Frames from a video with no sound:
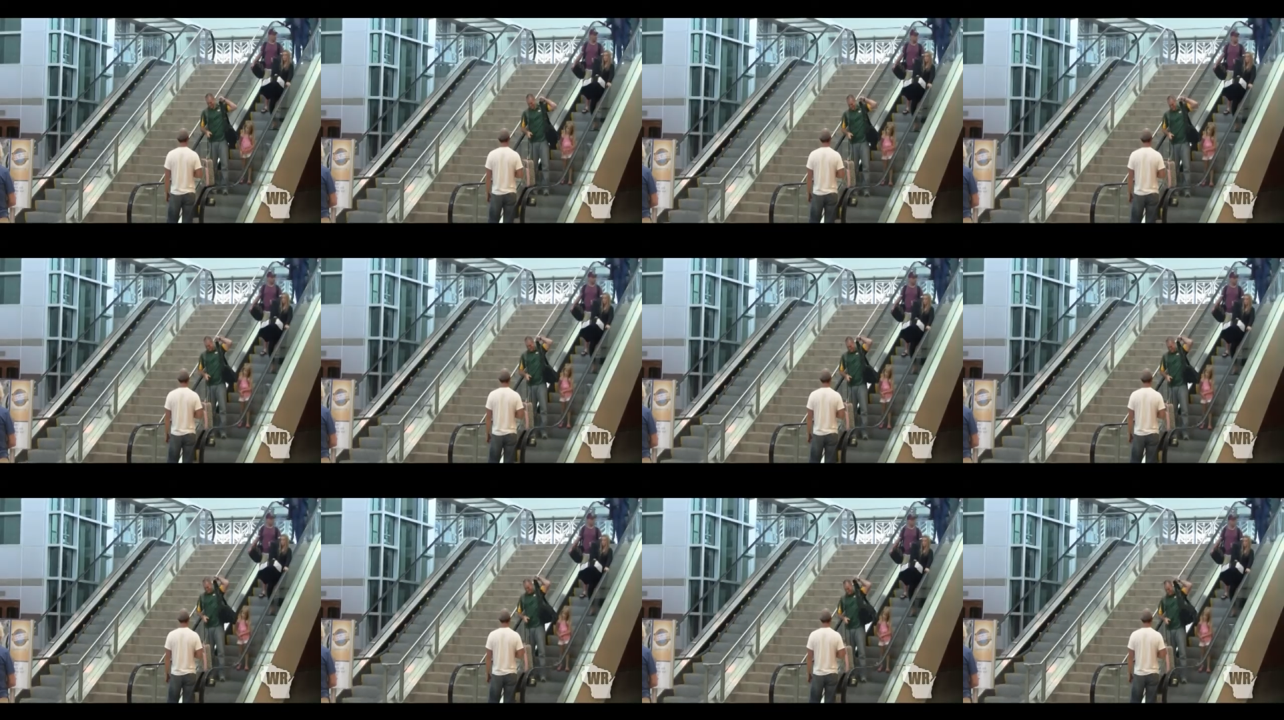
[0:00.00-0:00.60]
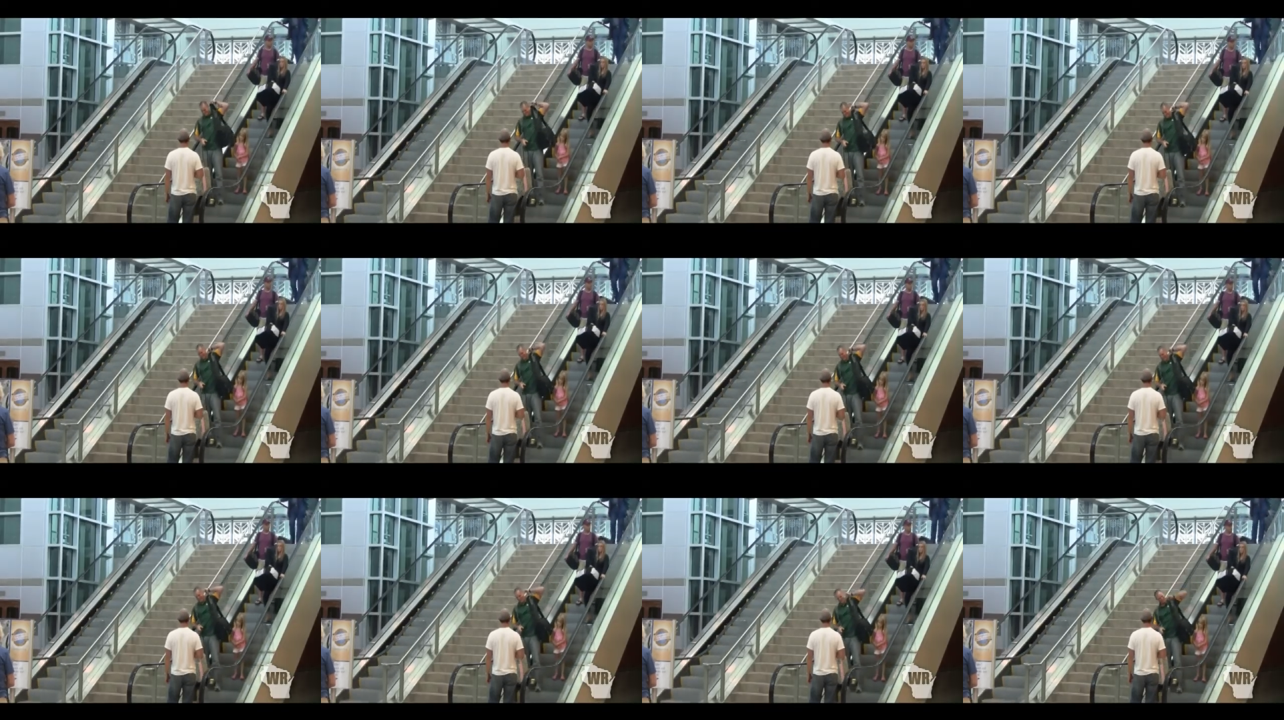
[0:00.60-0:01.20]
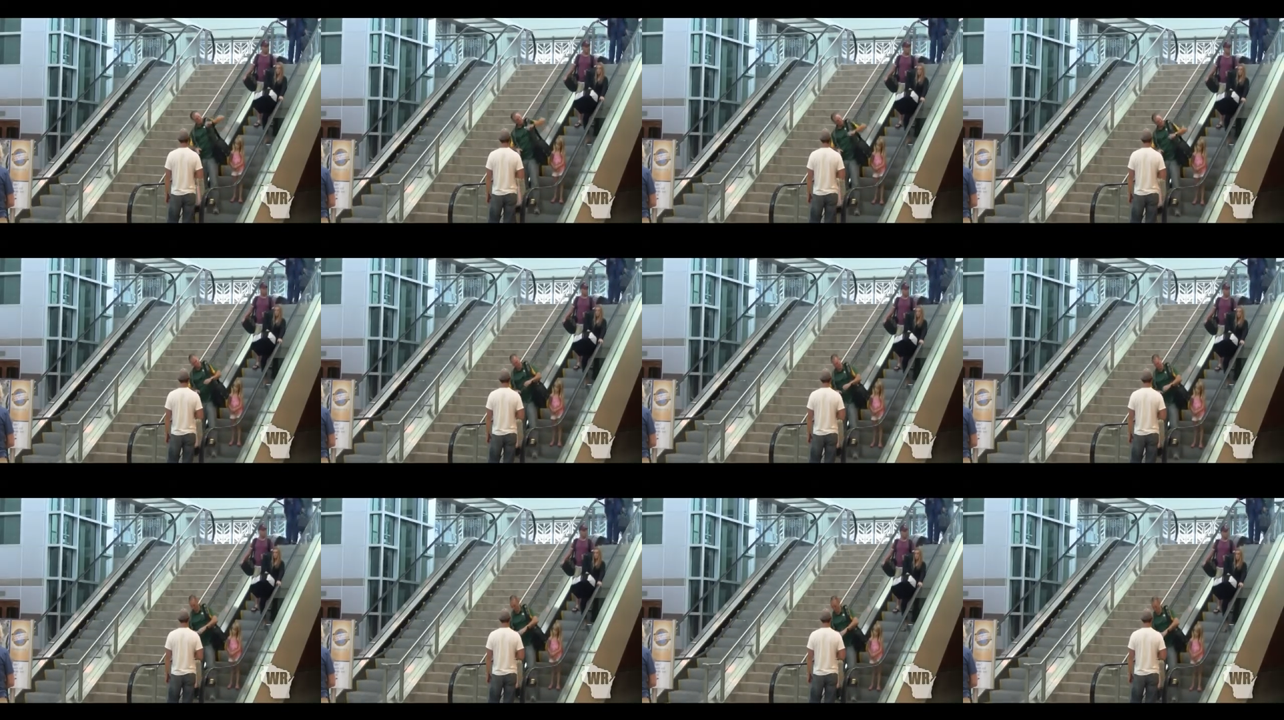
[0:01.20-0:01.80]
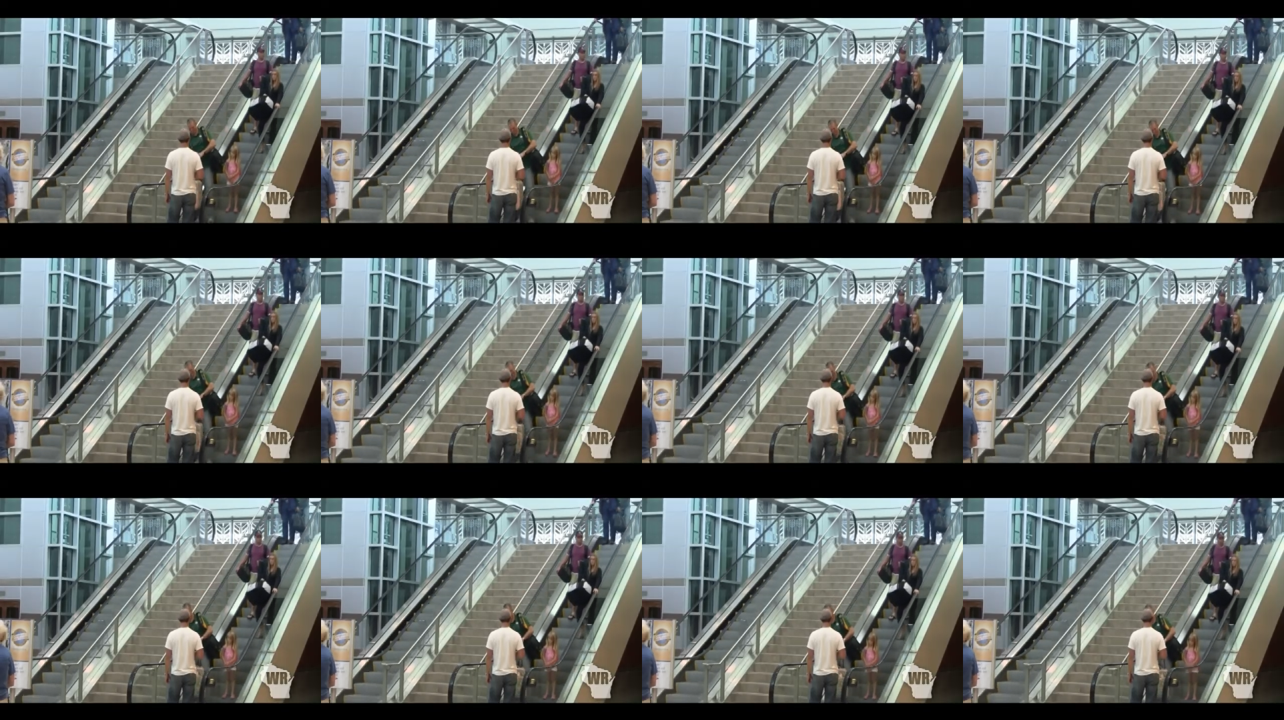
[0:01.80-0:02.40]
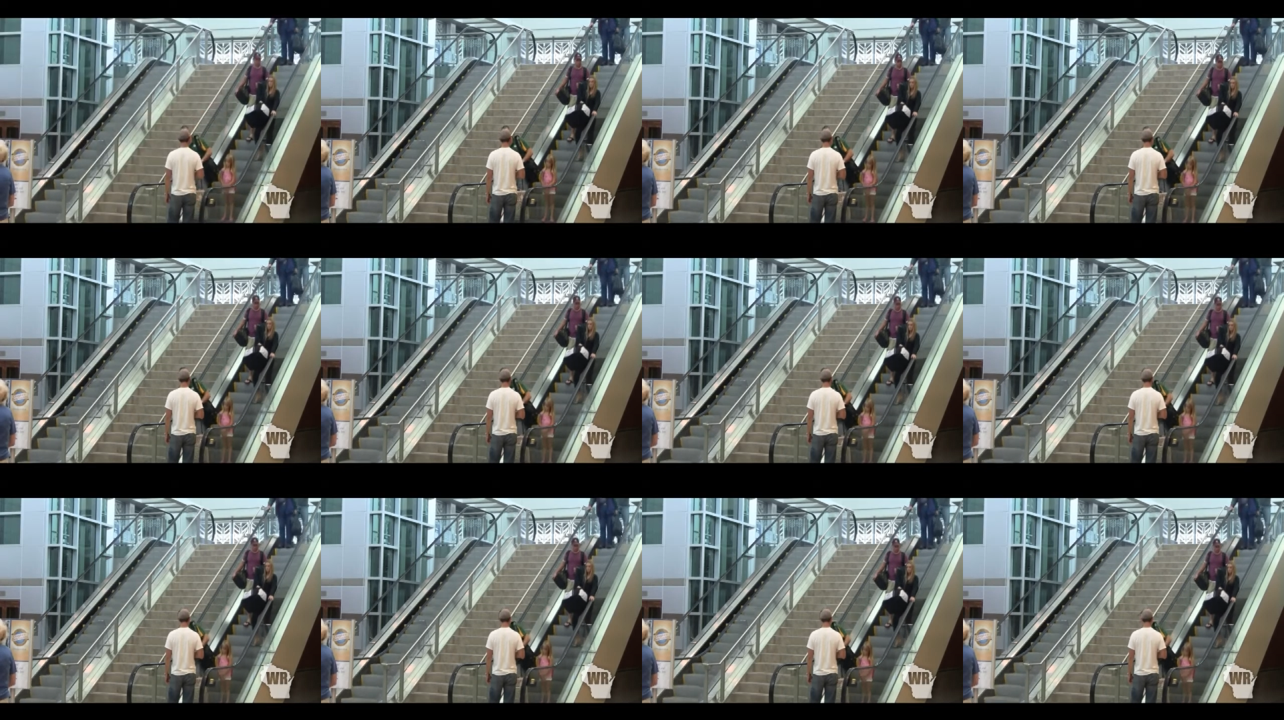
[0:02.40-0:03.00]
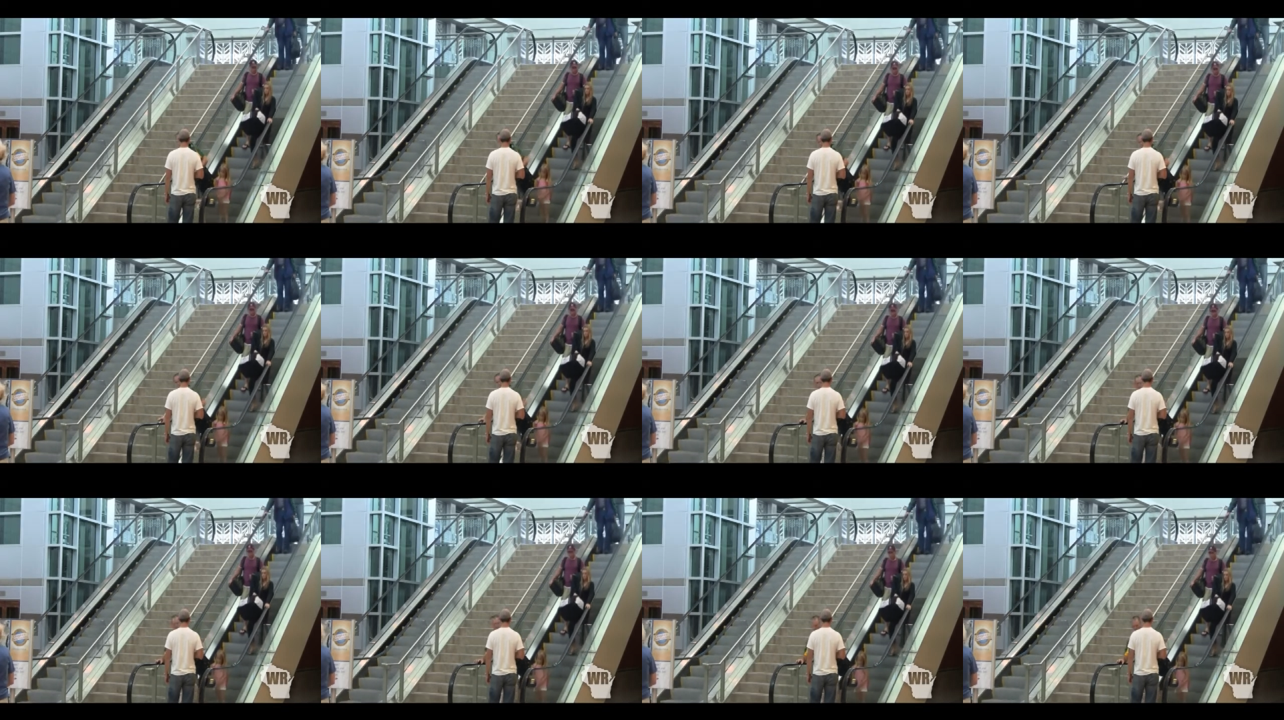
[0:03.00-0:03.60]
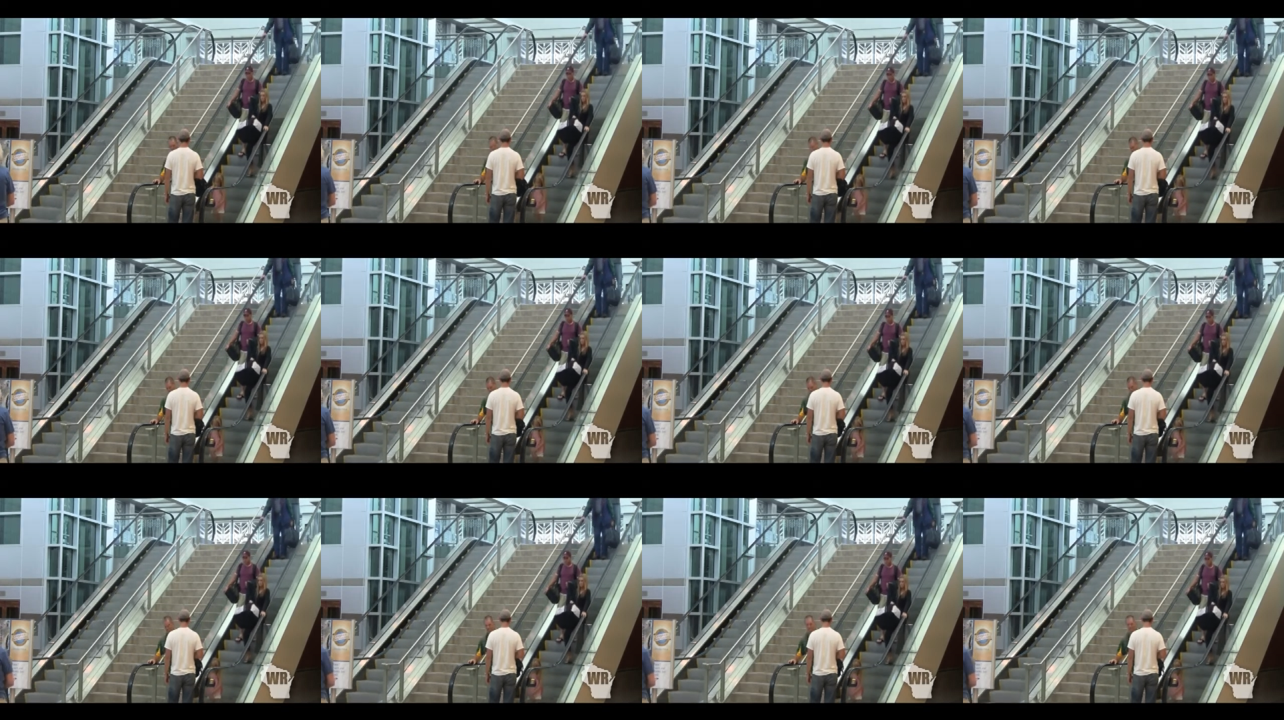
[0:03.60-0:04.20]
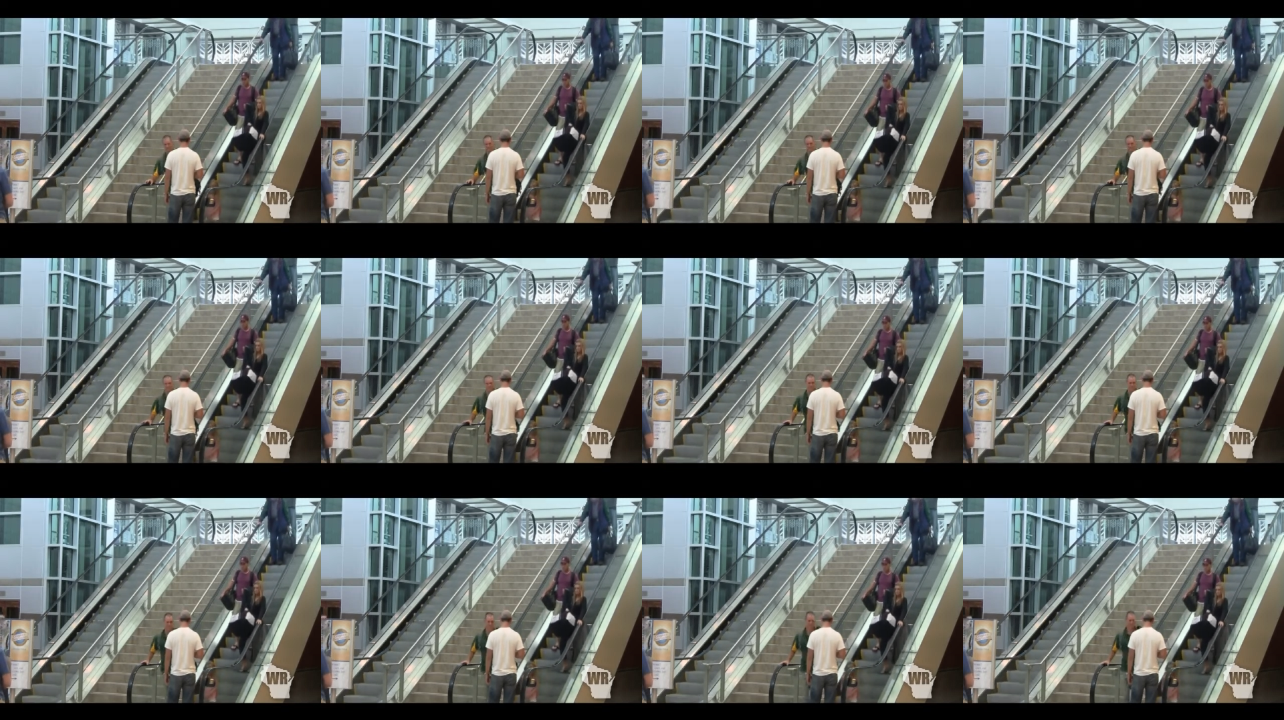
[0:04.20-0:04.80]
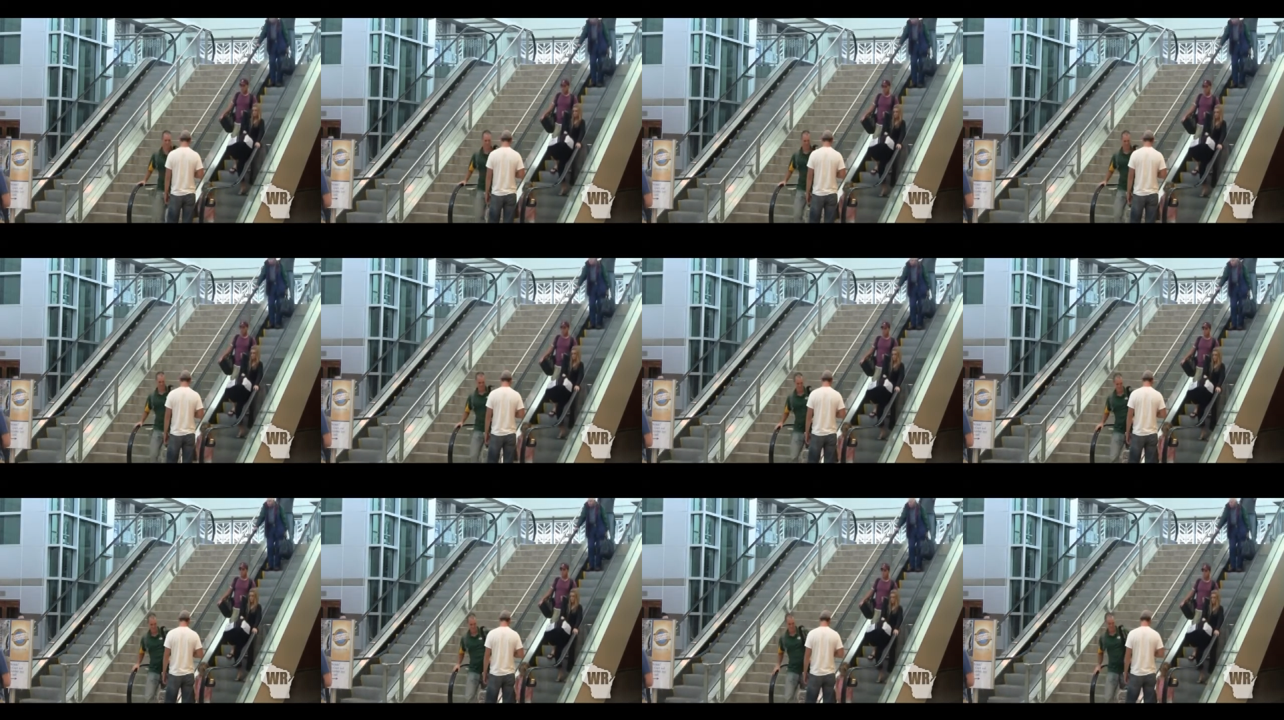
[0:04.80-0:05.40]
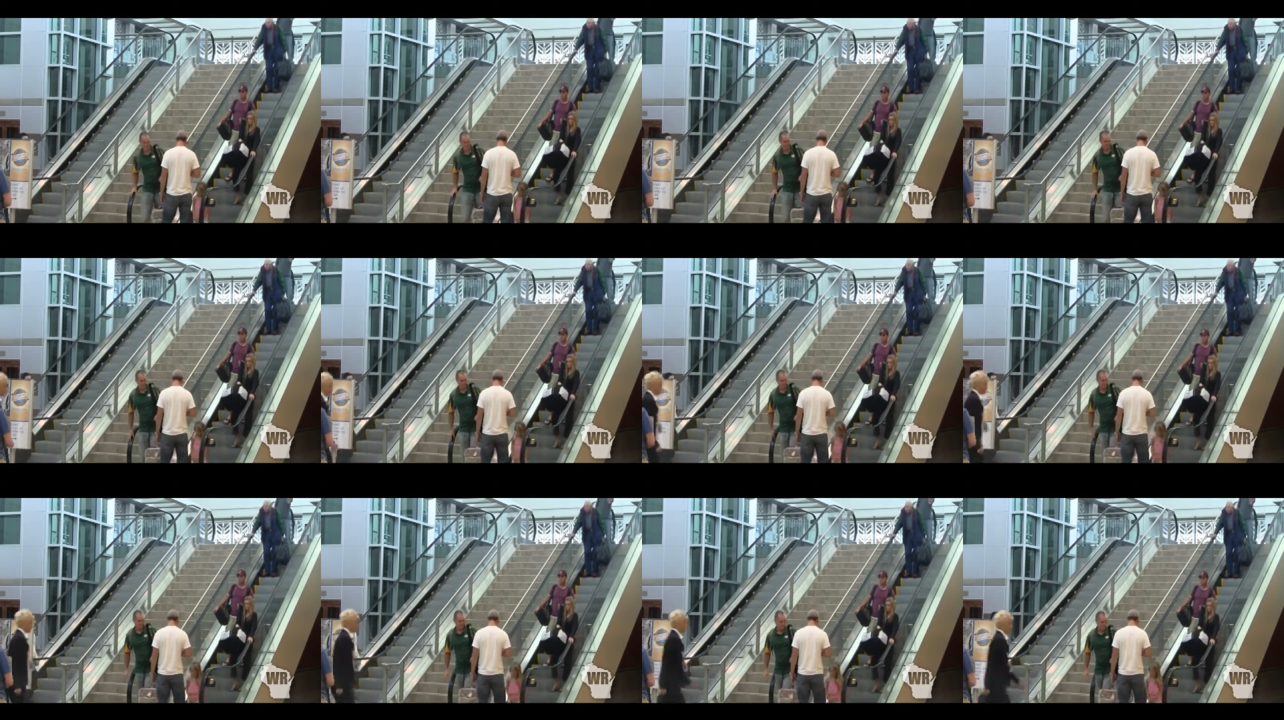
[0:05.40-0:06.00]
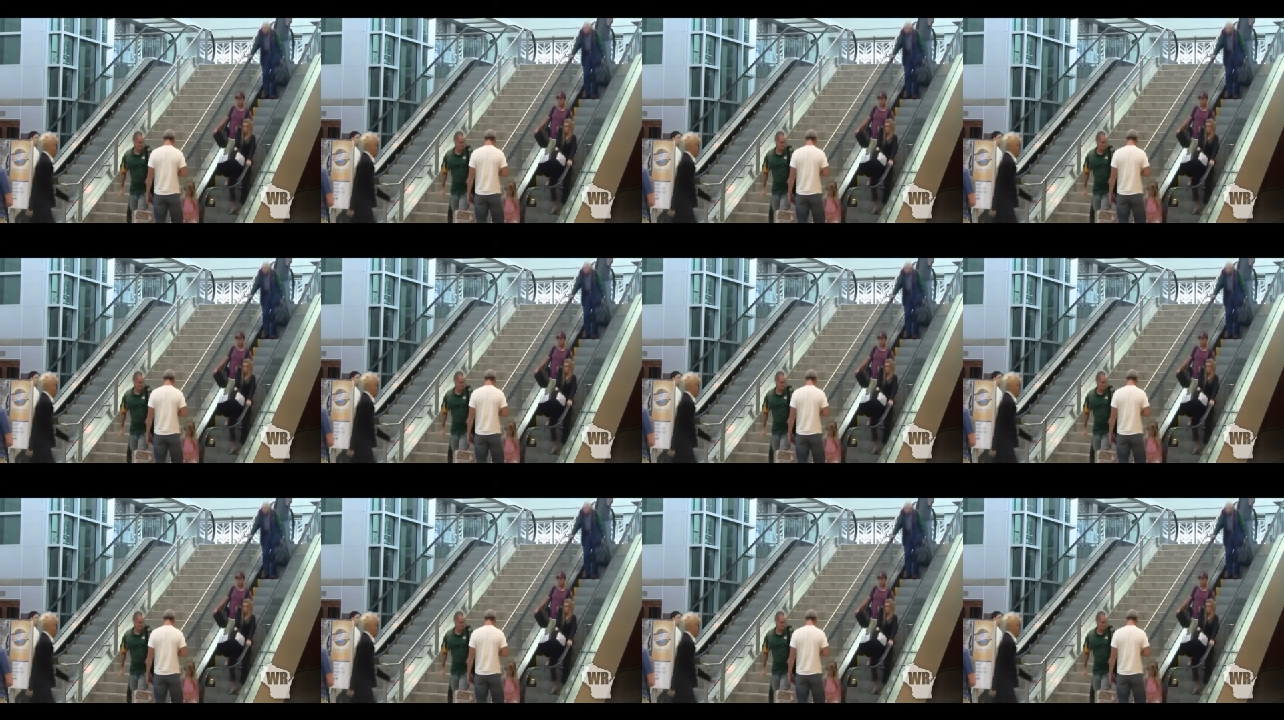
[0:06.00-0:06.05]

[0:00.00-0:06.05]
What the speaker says: No face is visible, so there are no lips to read.